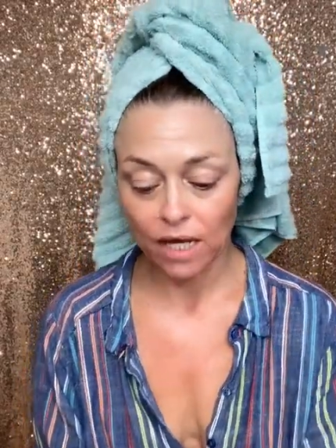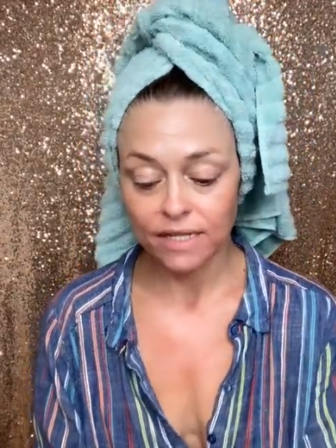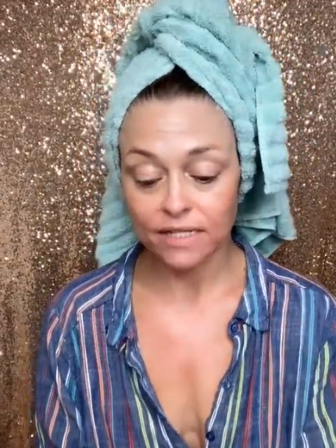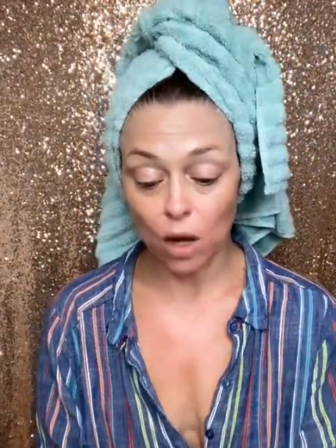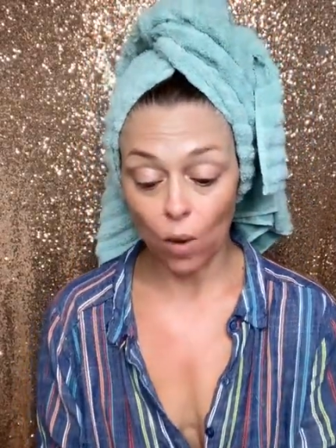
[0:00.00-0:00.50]

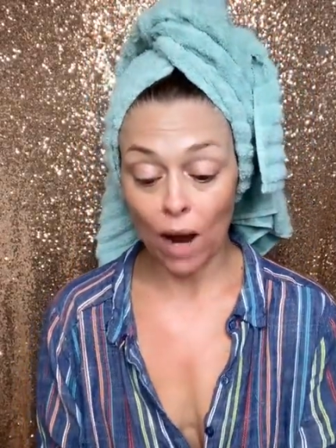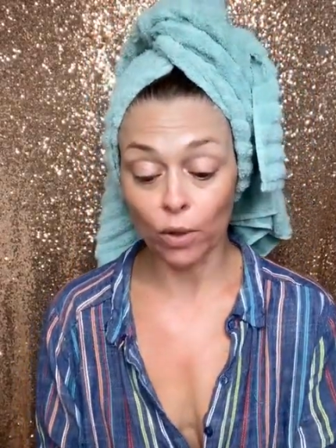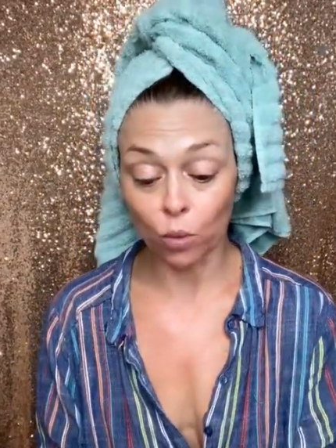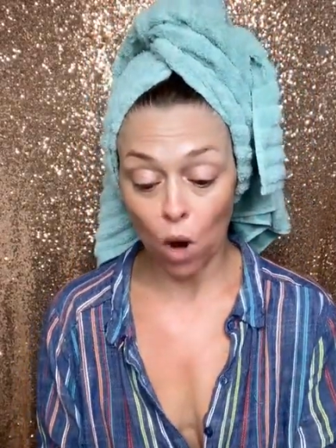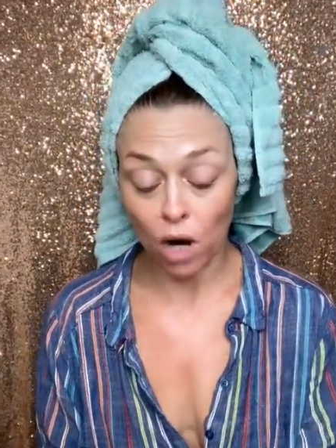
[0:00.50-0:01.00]
So I
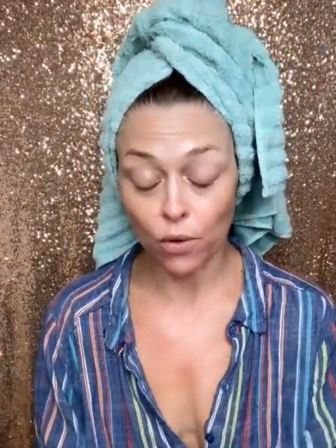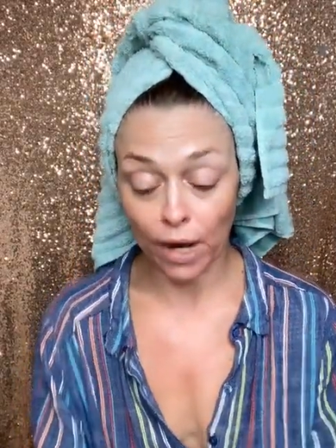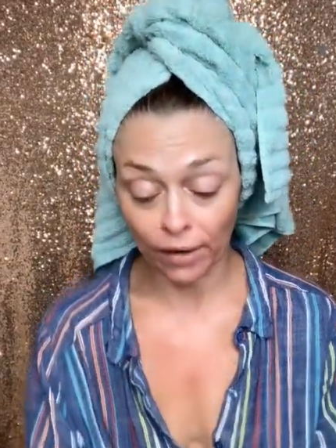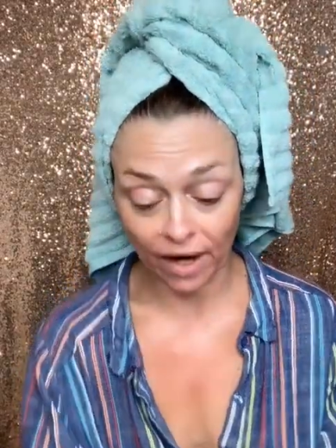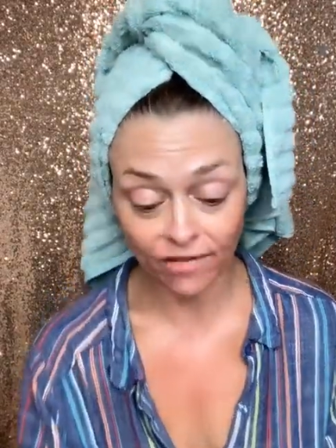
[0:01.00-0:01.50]
would walk
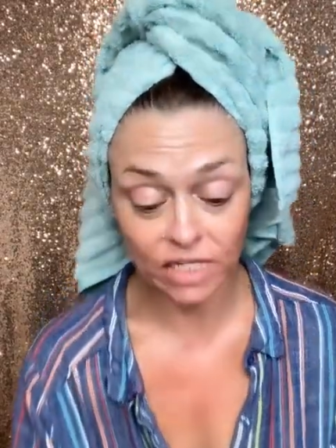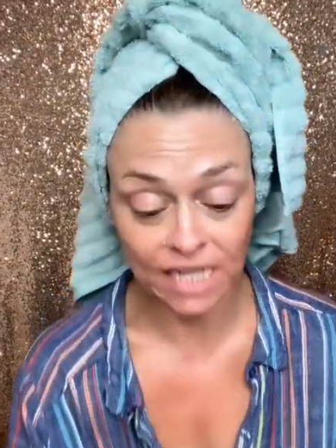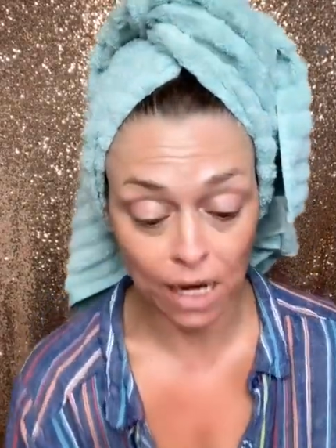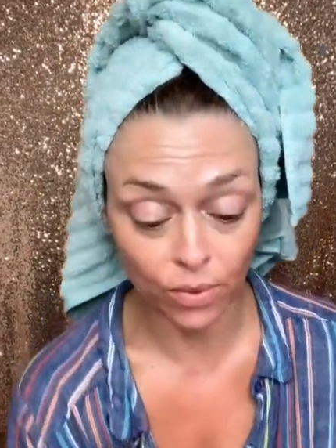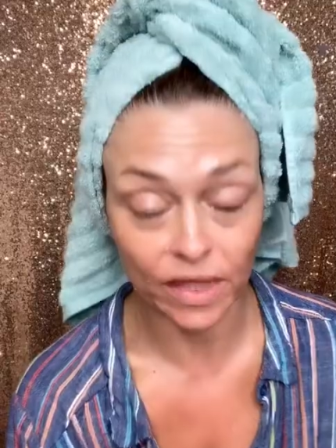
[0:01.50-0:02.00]
around every
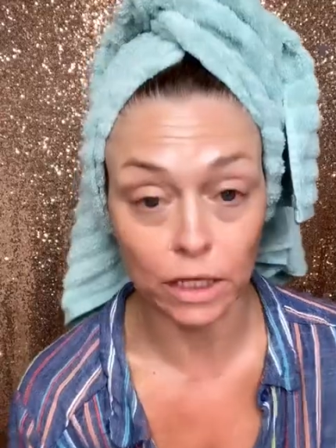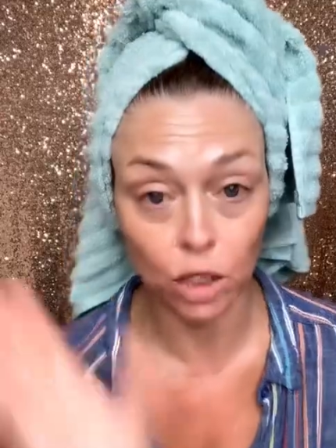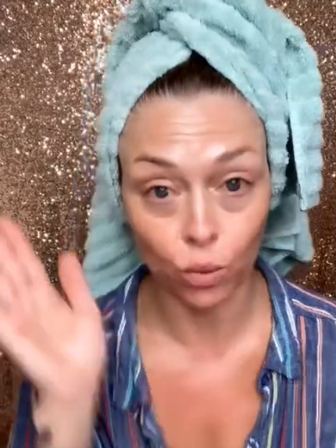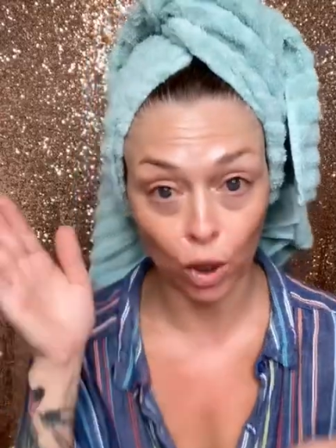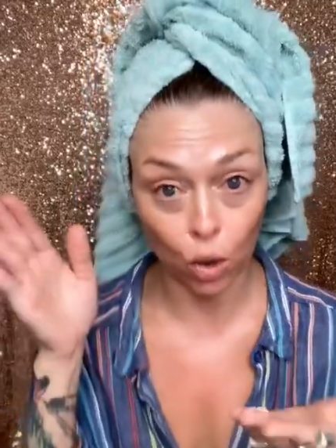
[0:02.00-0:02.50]
day with a
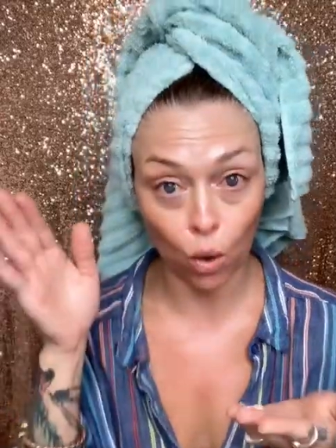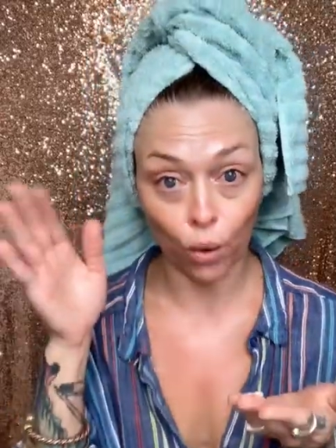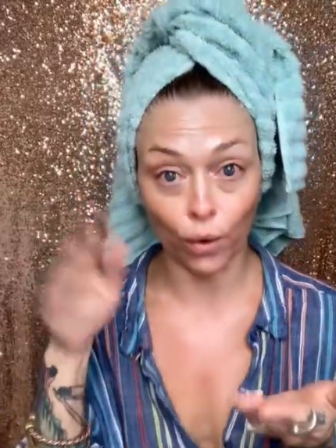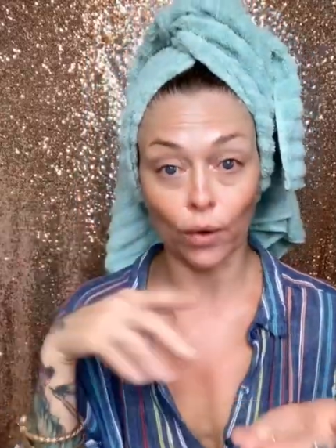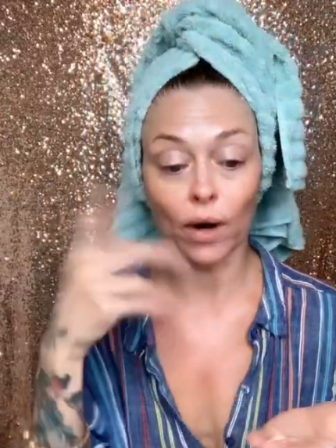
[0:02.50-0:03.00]
little
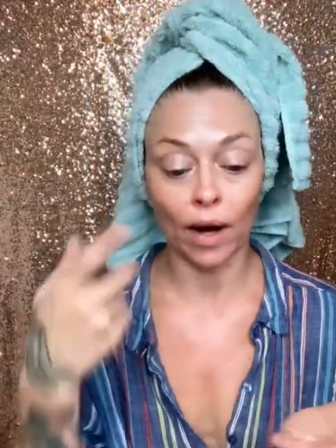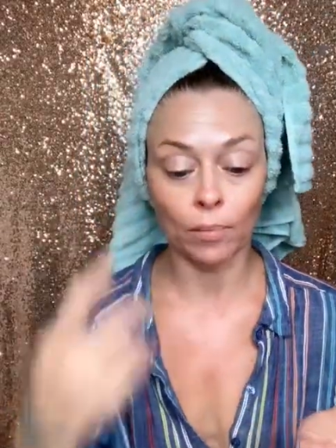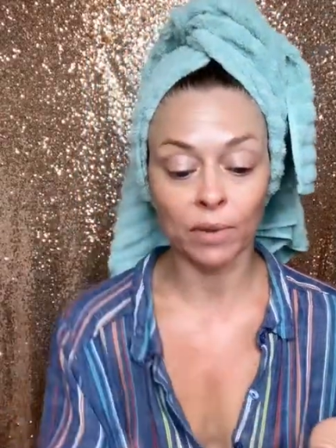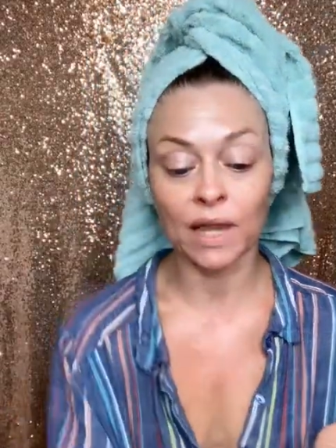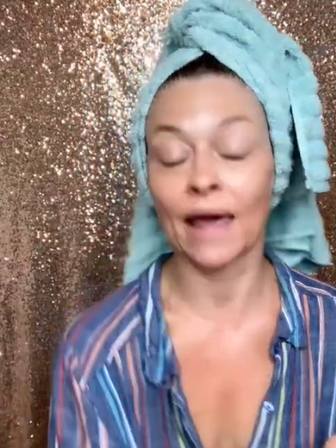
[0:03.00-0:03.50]
recorder
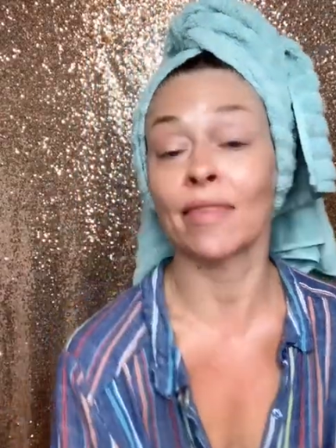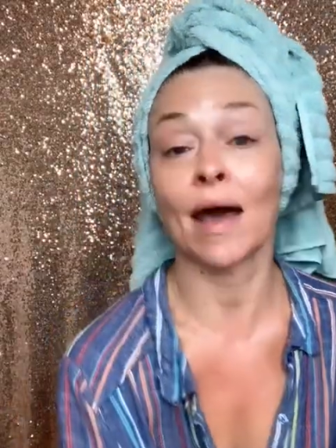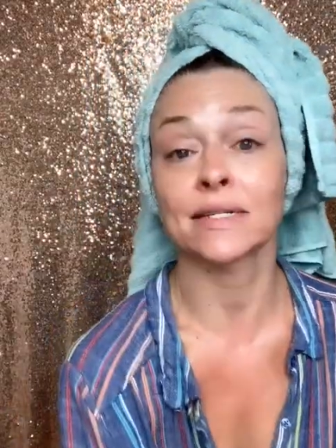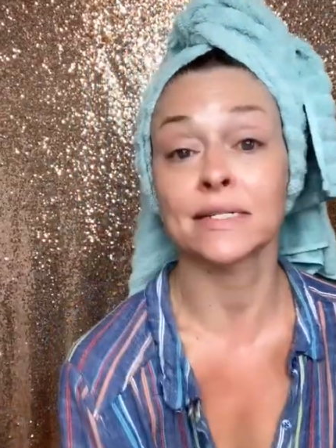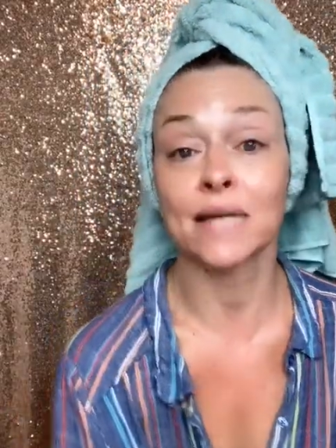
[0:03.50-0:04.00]
and play
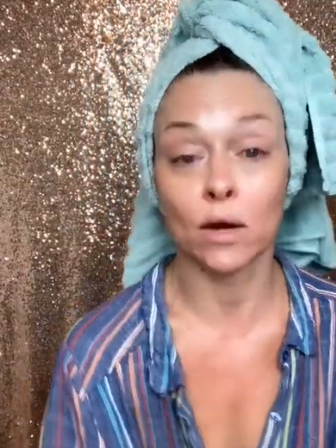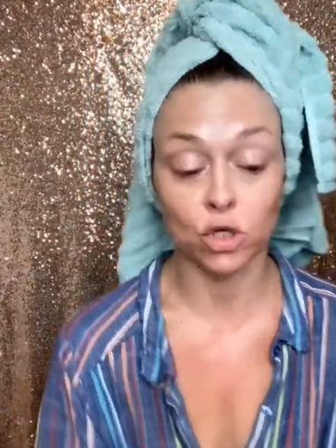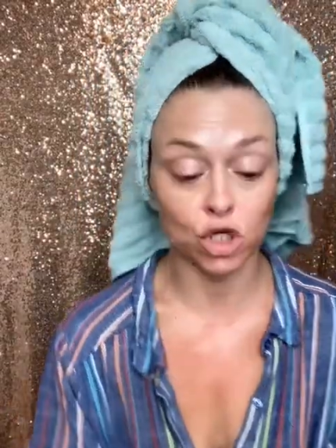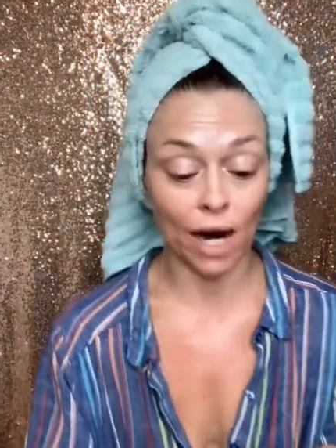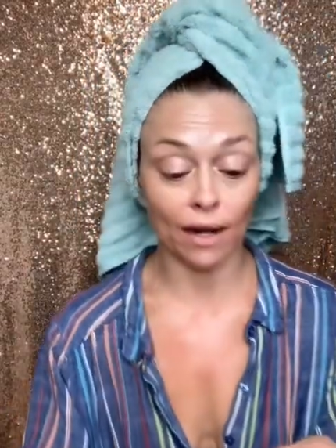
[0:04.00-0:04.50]
that
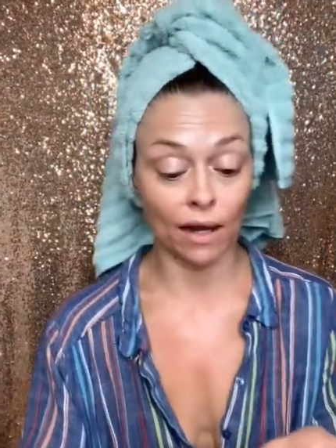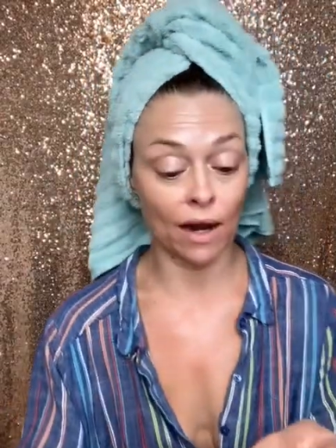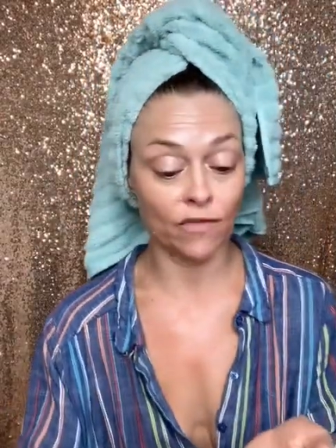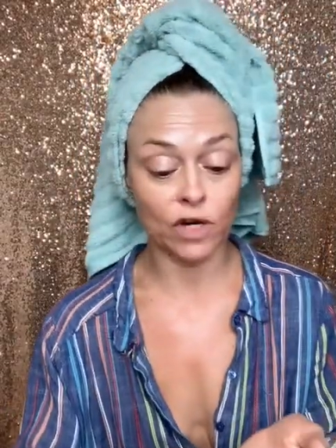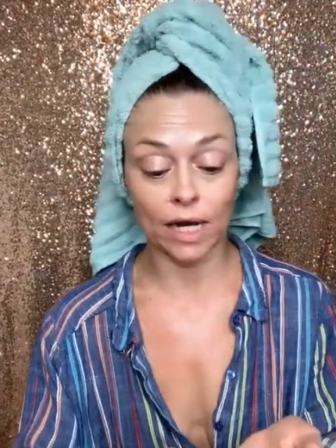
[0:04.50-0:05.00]
soundtrack
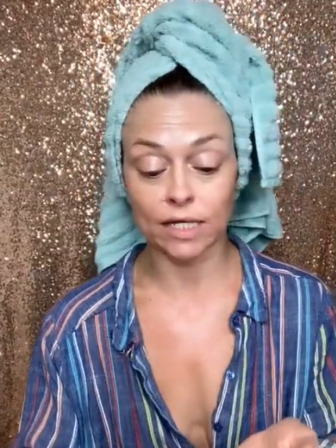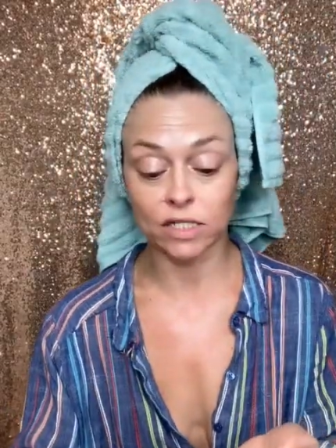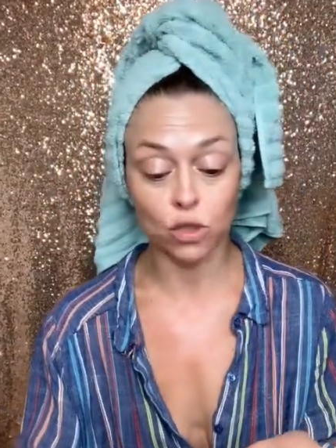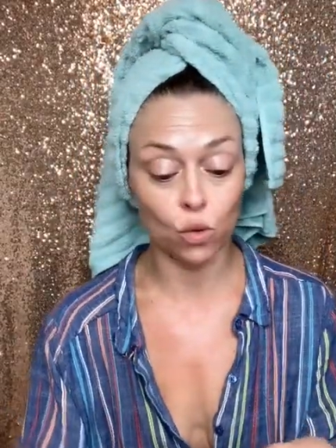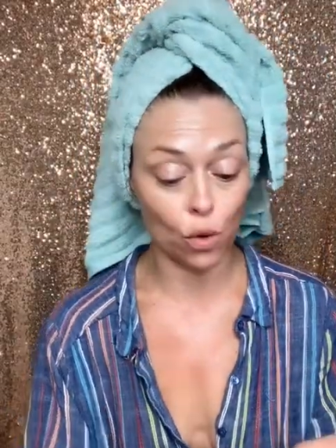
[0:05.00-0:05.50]
every day at
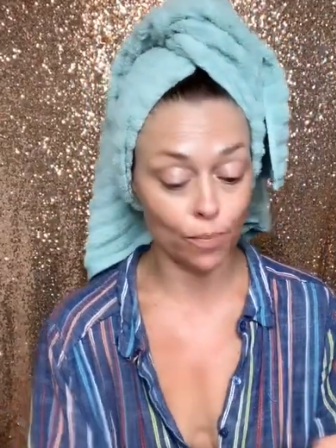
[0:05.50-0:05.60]
school.